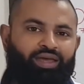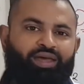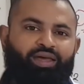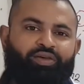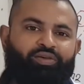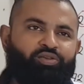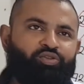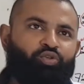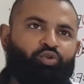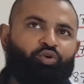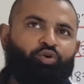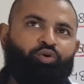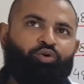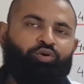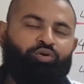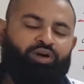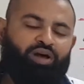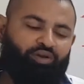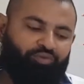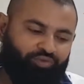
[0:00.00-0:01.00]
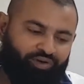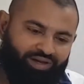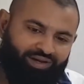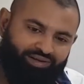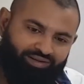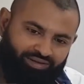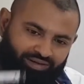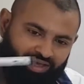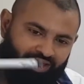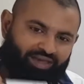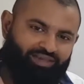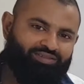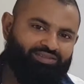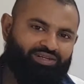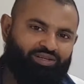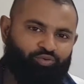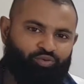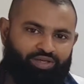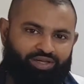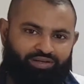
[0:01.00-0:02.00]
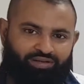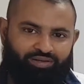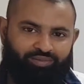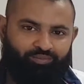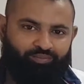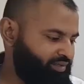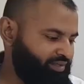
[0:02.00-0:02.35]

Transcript: So a friend asked you that